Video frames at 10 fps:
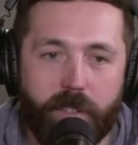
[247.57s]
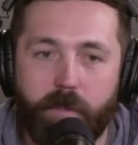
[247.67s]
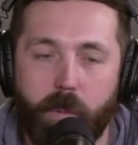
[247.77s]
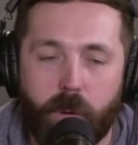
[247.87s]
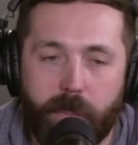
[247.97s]
because
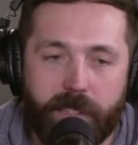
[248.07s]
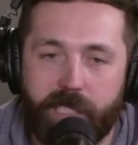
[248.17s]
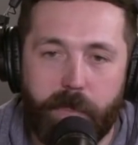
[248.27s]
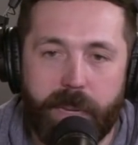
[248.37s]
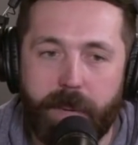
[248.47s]
we wouldn't be able to
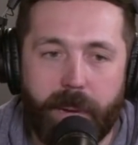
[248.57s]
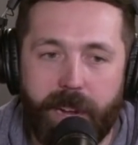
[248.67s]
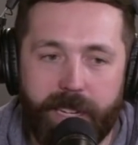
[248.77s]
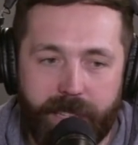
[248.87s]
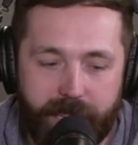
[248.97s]
speak about
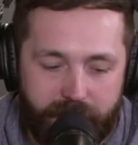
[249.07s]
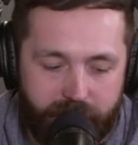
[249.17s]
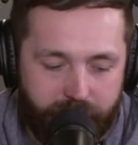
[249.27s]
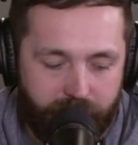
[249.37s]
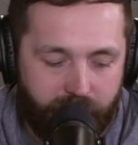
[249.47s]
any of this.